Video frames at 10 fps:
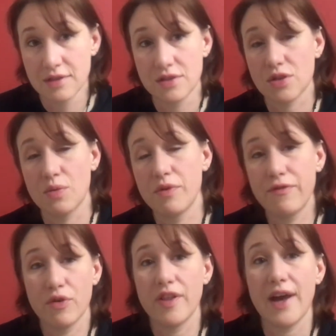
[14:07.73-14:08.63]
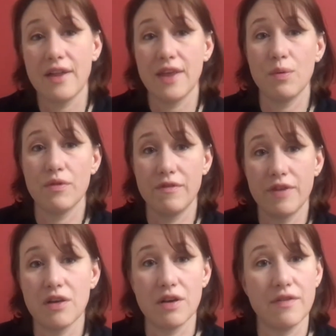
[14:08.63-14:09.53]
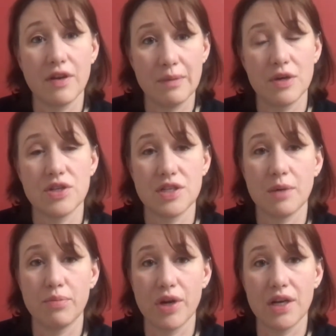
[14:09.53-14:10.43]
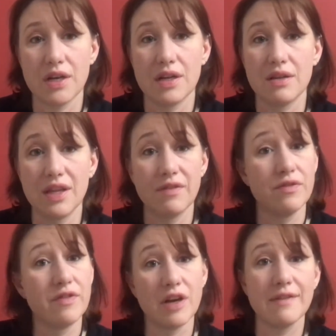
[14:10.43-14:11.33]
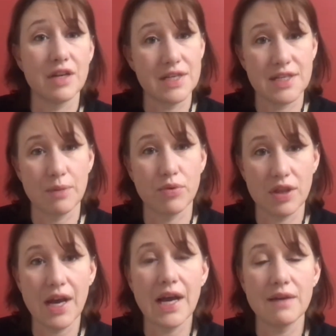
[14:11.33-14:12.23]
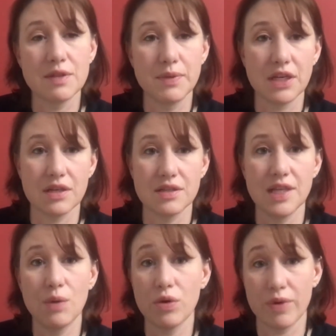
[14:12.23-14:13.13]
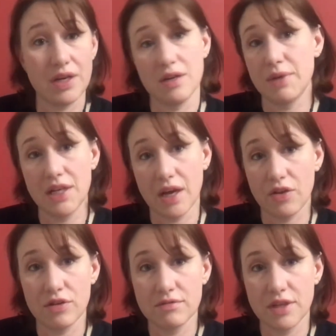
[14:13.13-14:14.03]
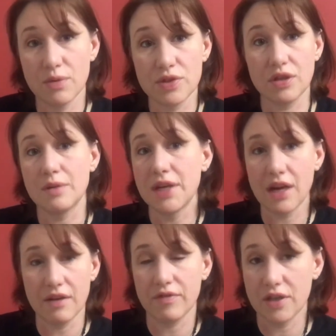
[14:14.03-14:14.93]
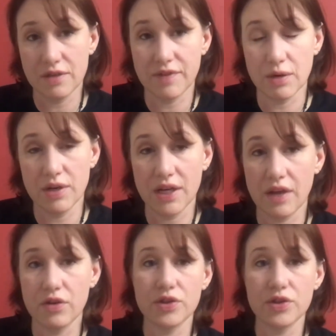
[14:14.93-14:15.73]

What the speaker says: So before that, they were very, very much separated and lived very, very separate lives because they weren't ready to be together. There was going to be conflict if they were together.